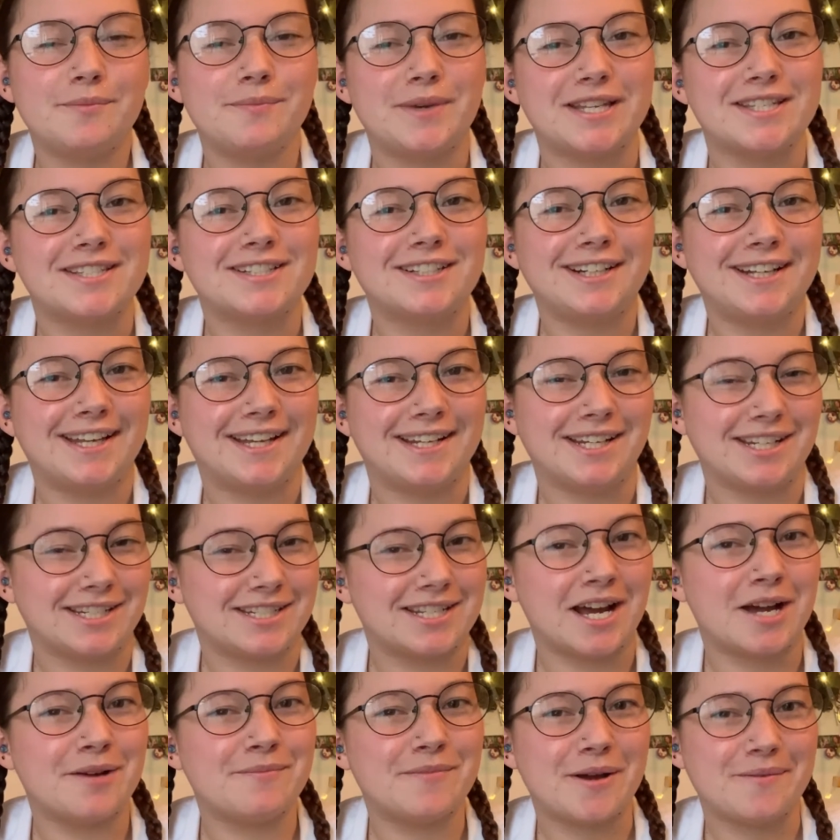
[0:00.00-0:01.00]
Basically
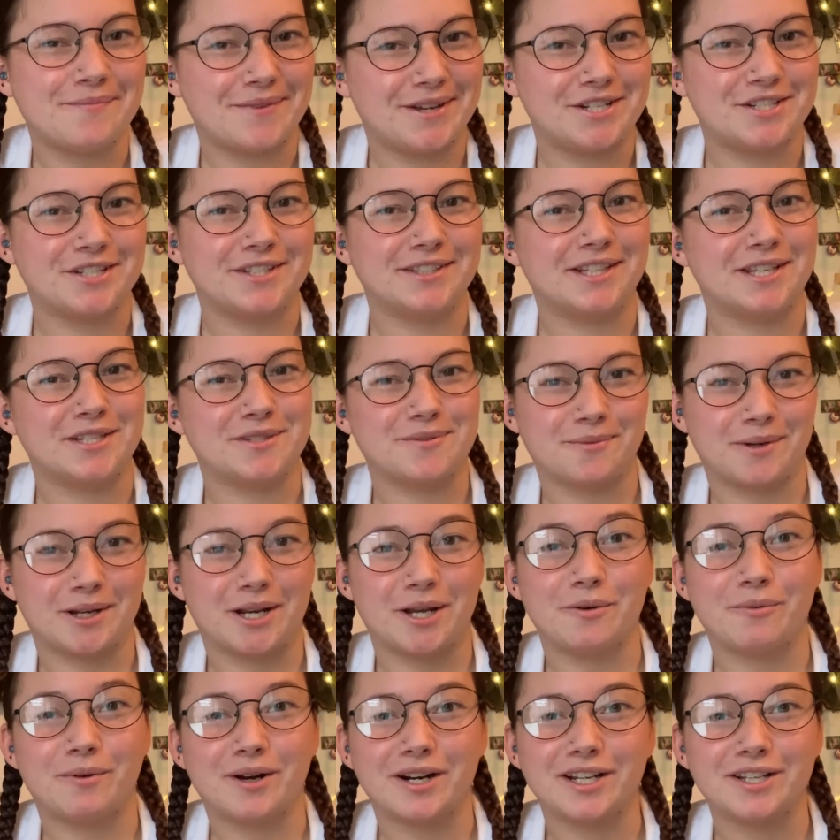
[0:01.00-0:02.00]
anytime I mention that's what
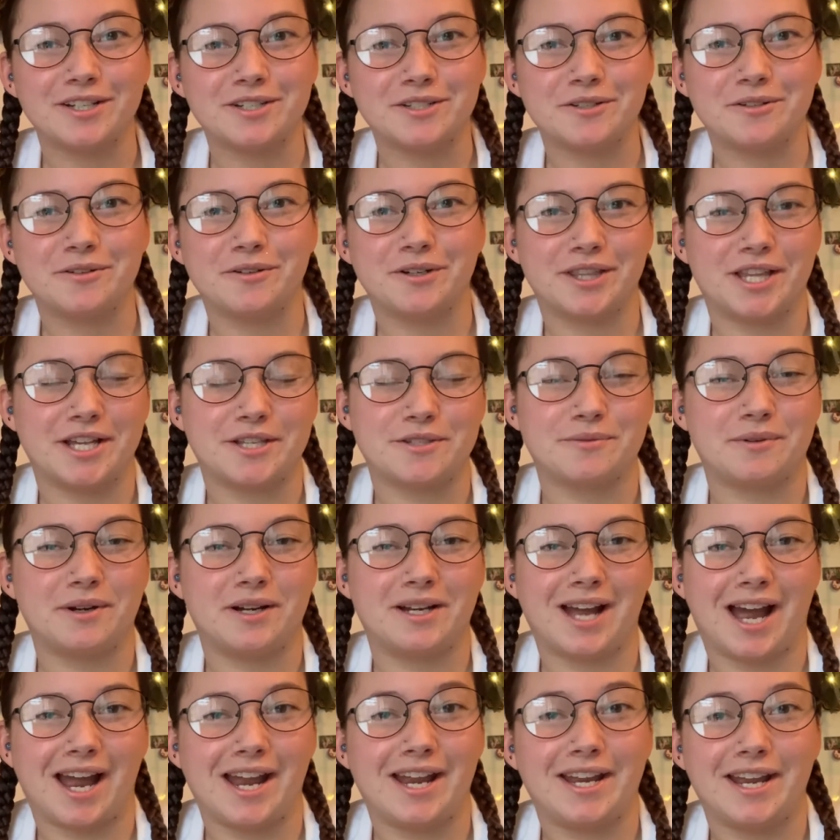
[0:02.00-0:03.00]
I want to do or that's
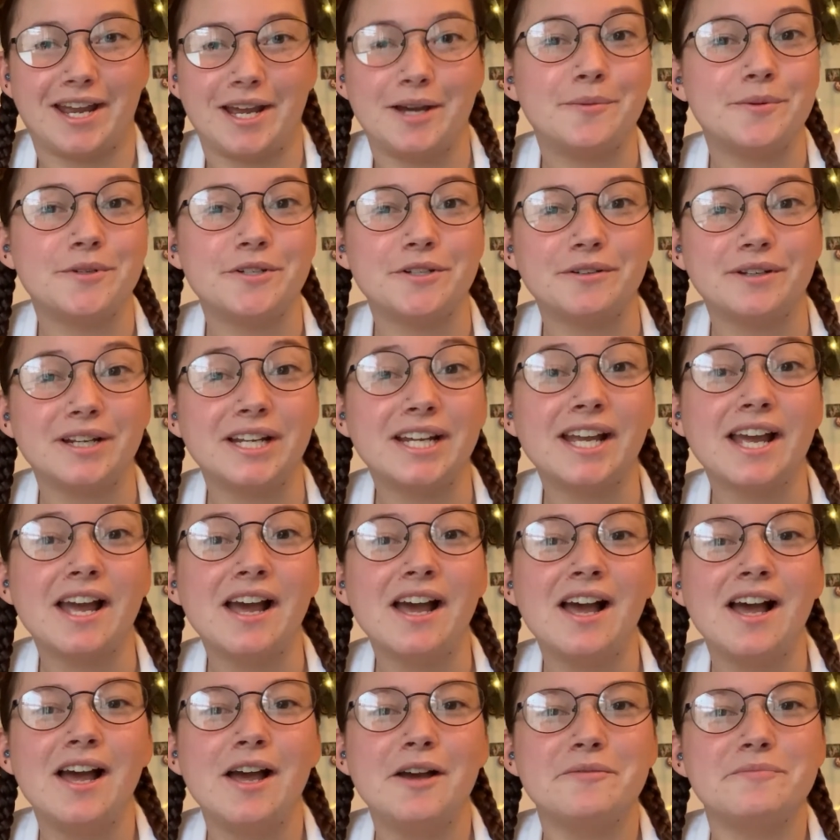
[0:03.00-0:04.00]
what I am doing,
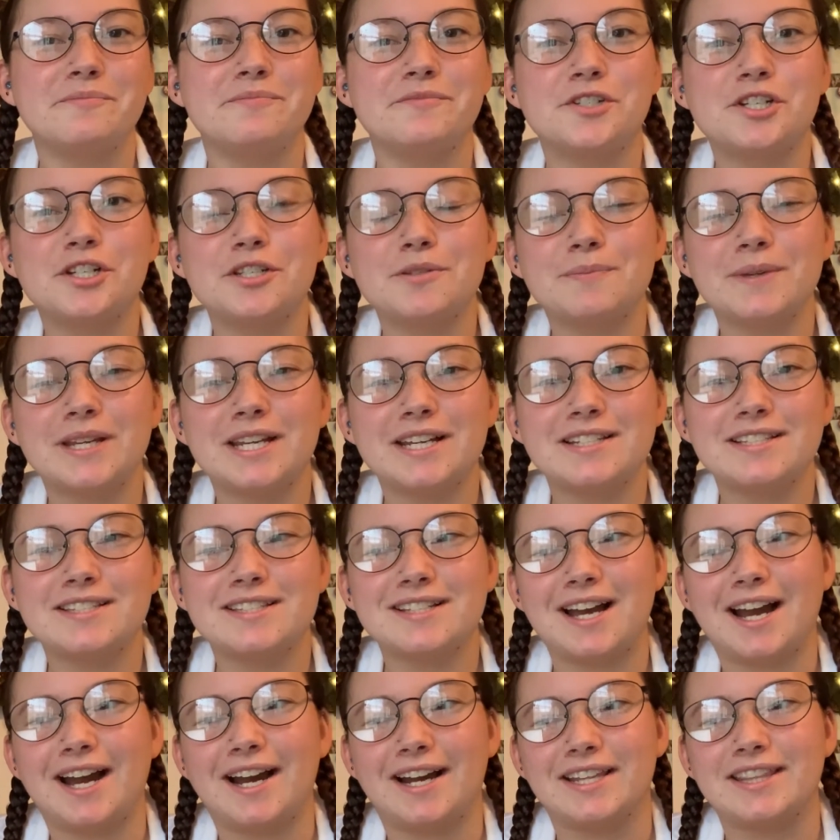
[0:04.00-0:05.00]
just because
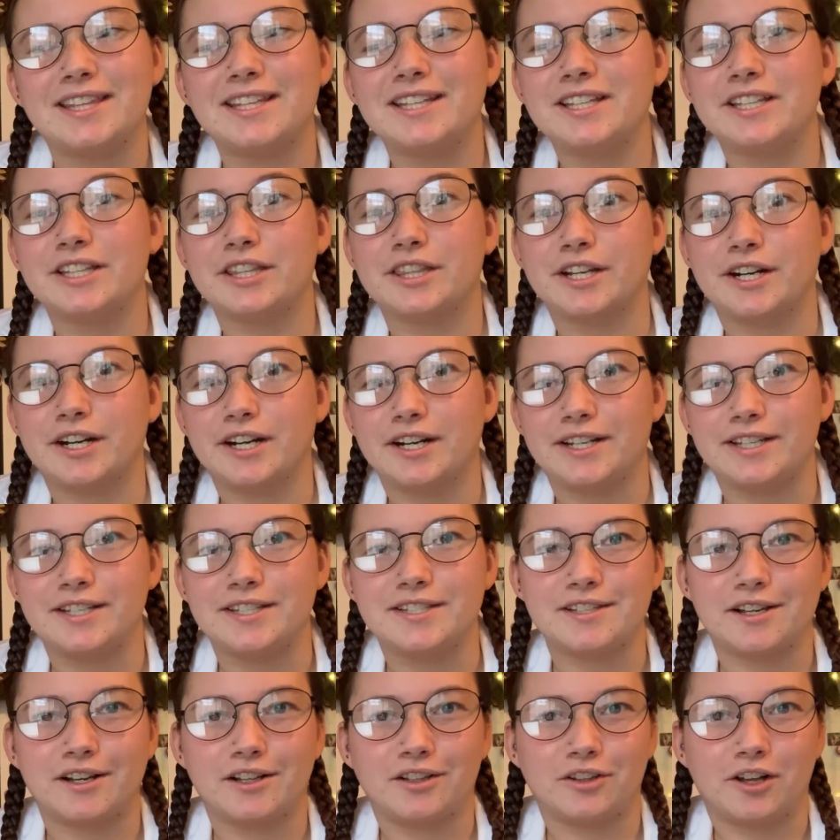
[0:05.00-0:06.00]
I think there
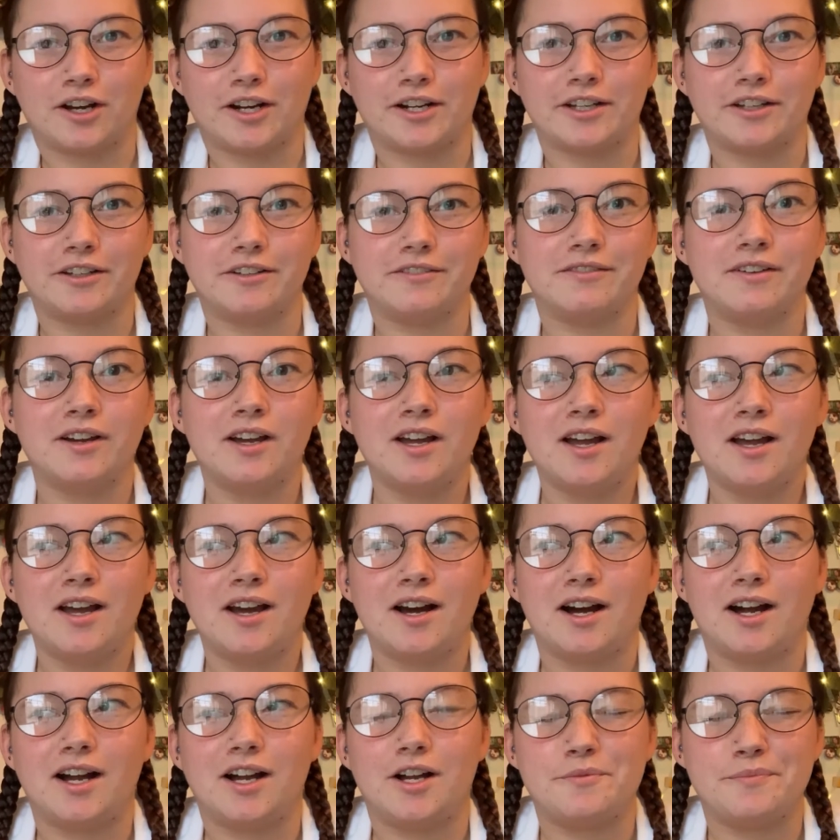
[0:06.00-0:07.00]
is a lot of
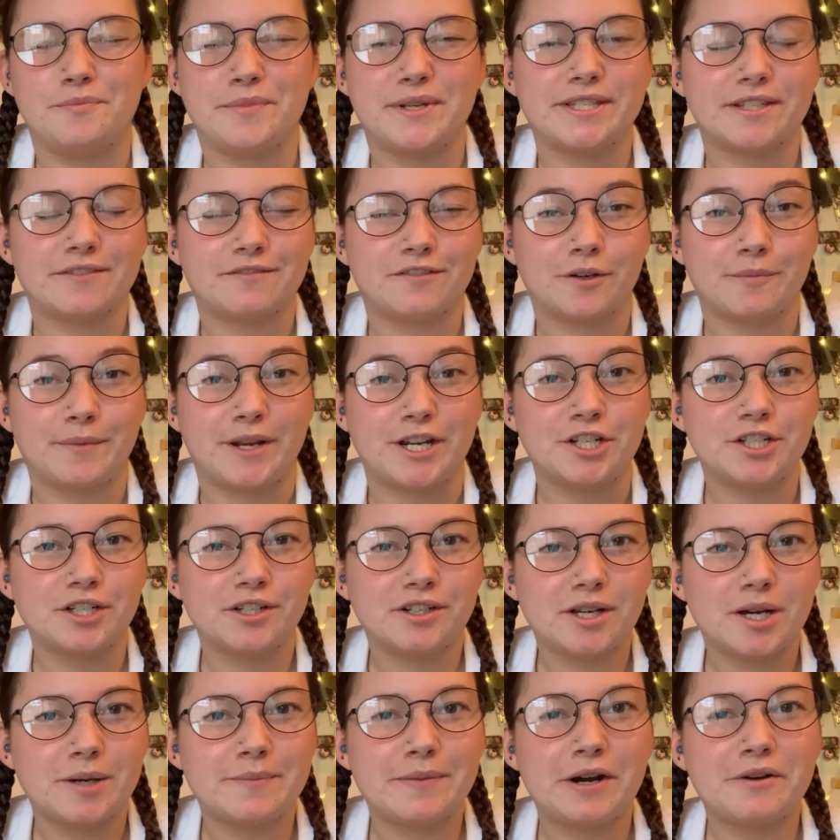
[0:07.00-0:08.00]
uh,
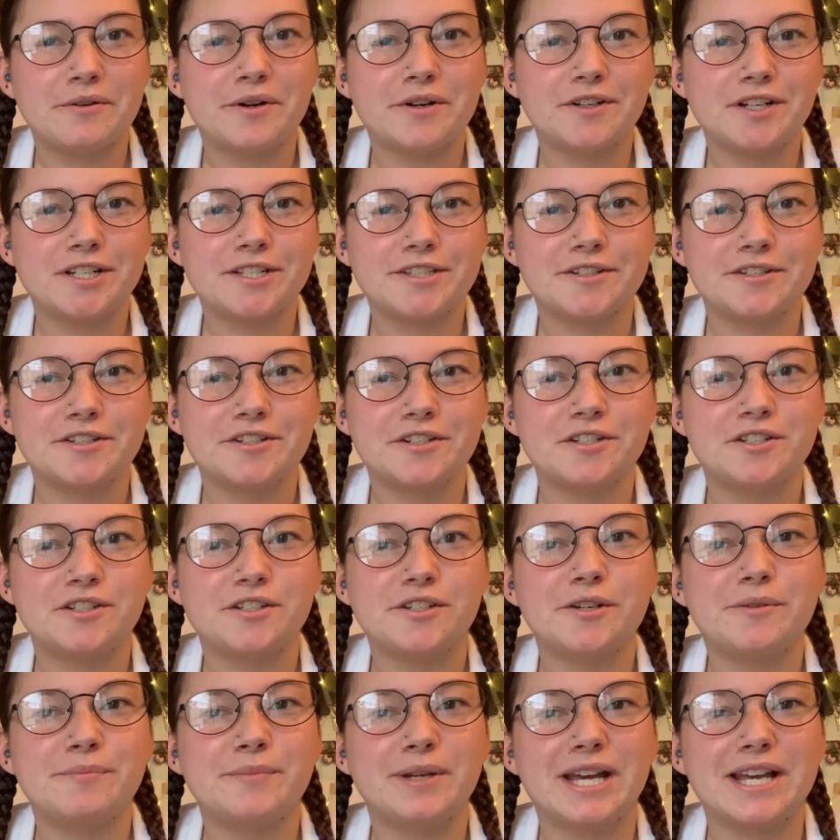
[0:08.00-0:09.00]
misinformation about what researchers
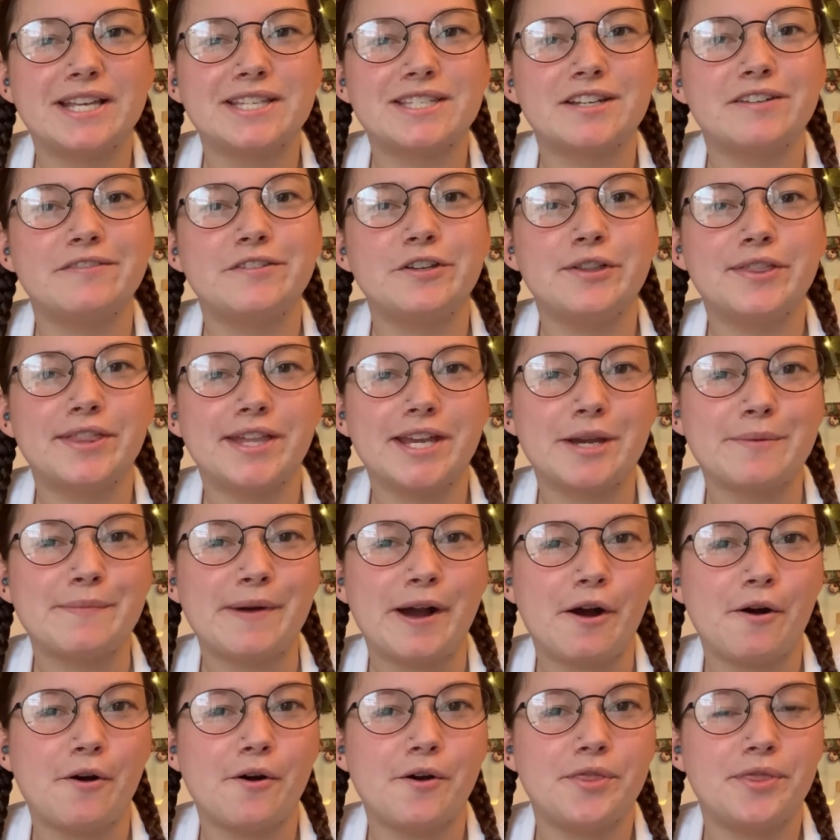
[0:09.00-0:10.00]
do, because if you think
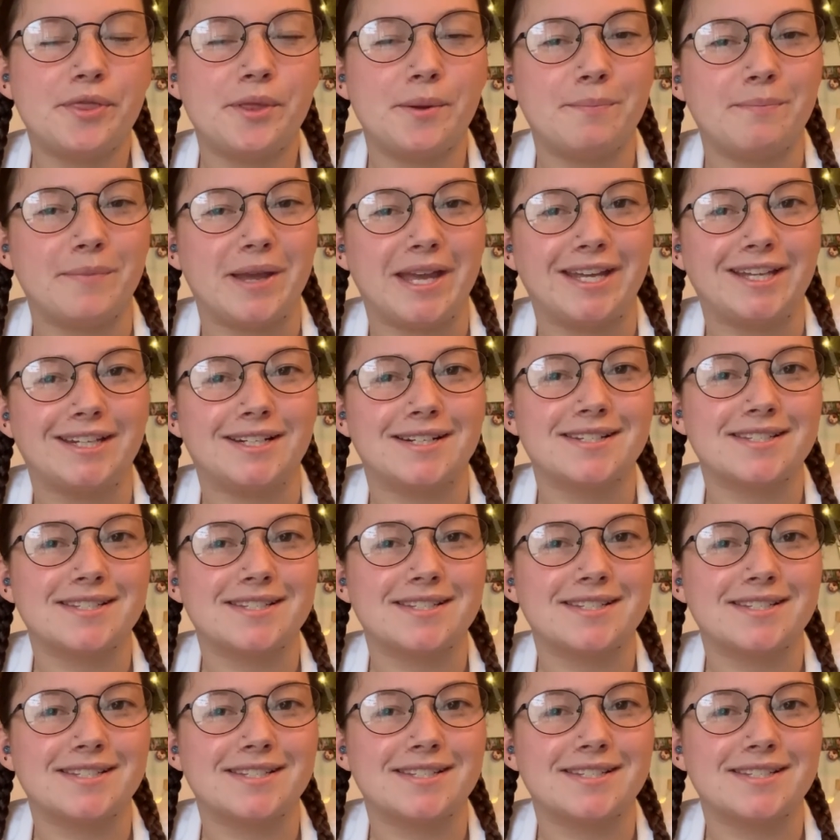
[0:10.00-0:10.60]
about the main